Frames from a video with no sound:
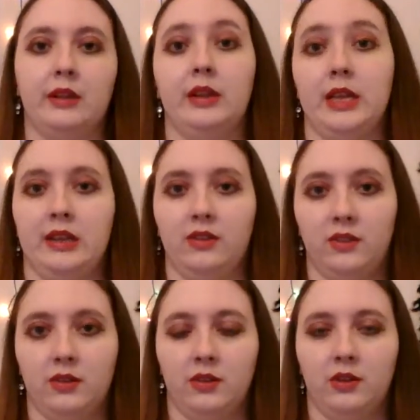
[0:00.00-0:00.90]
leaked,
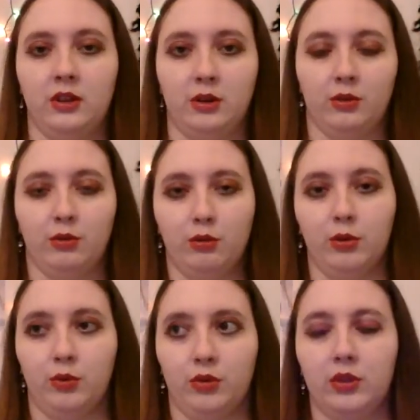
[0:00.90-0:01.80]
you know,
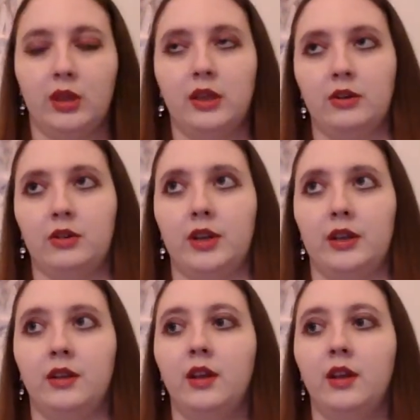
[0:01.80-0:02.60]
through the internet.